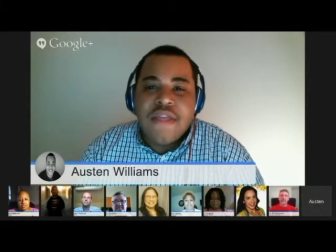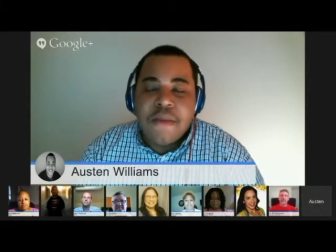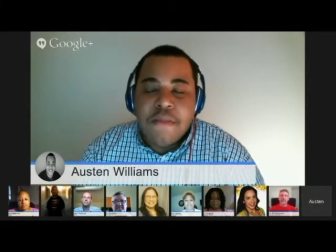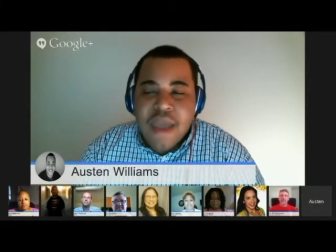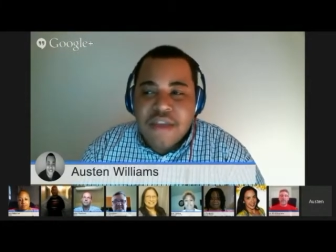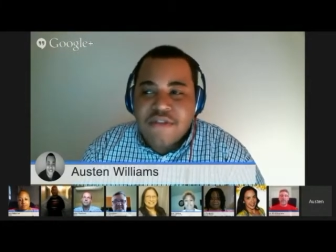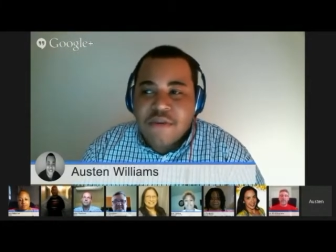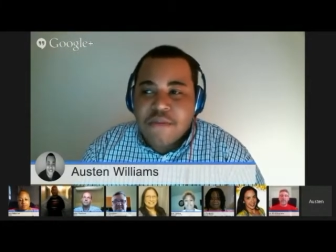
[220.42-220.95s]
the
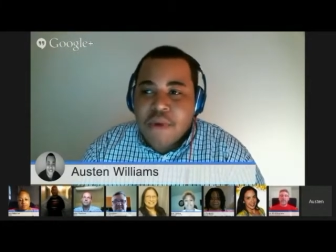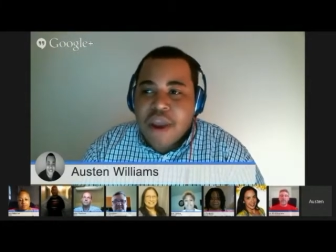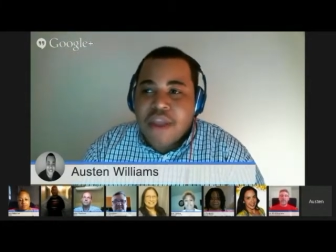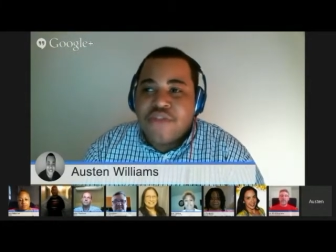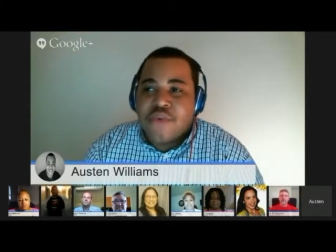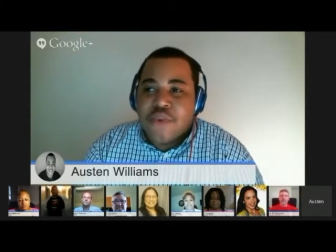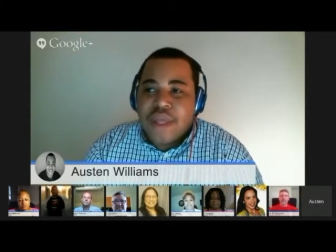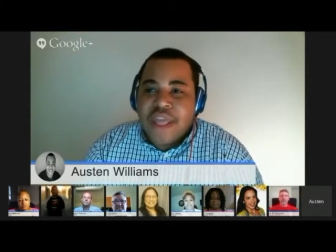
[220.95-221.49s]
major
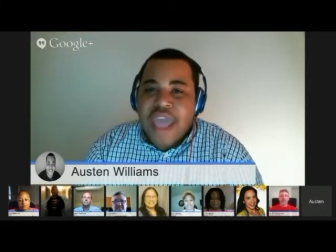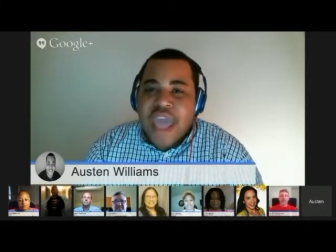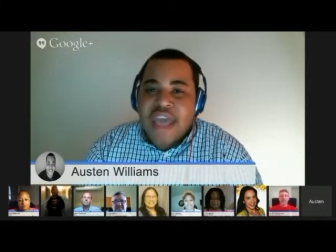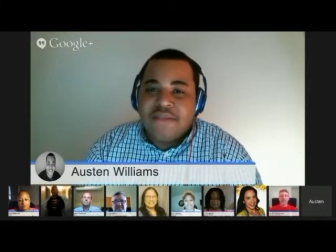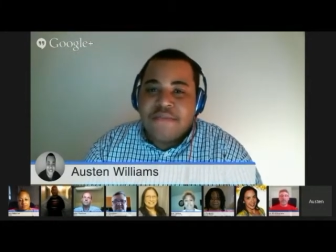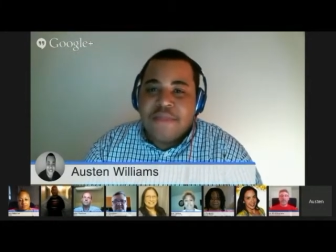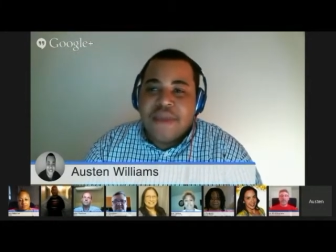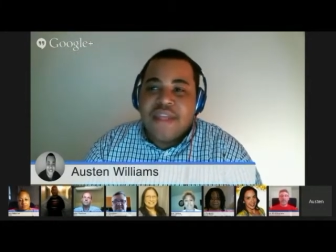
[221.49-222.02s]
breakthrough really
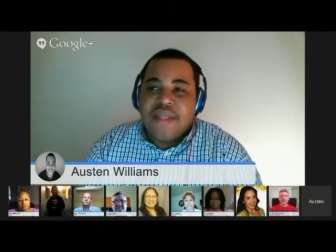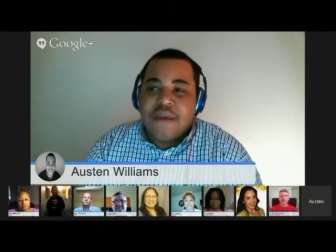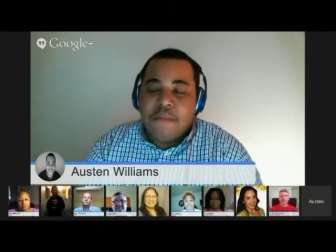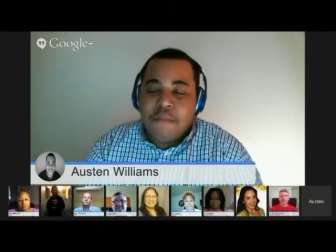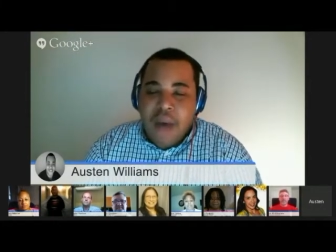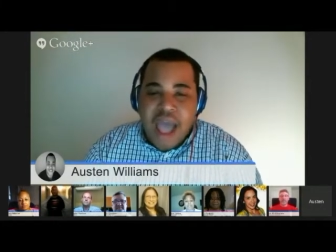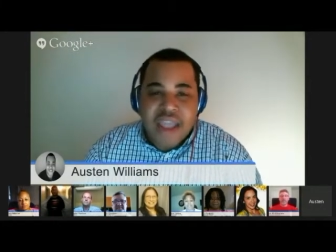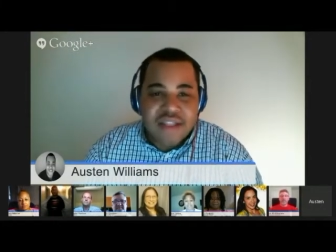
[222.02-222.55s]
has been the
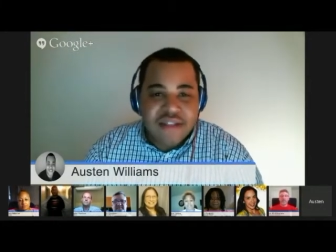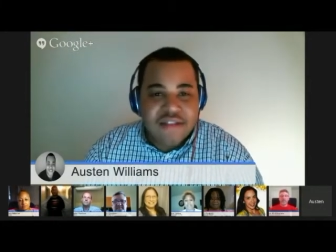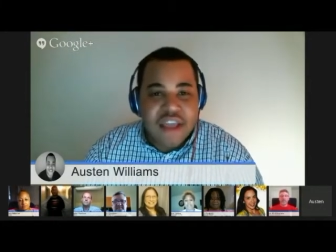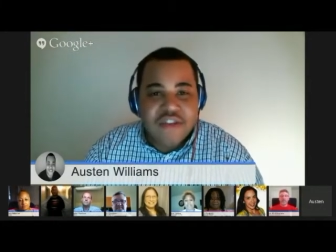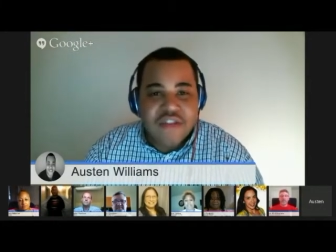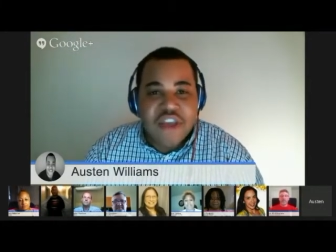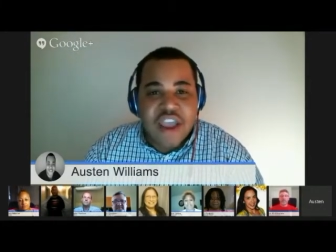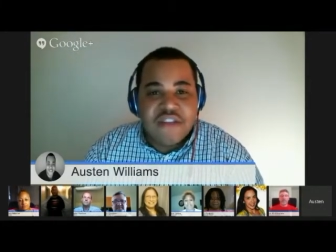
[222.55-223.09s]

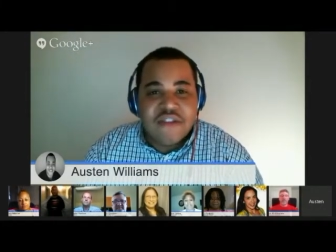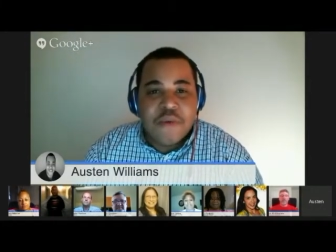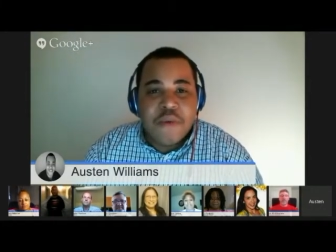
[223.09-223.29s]
mindset change.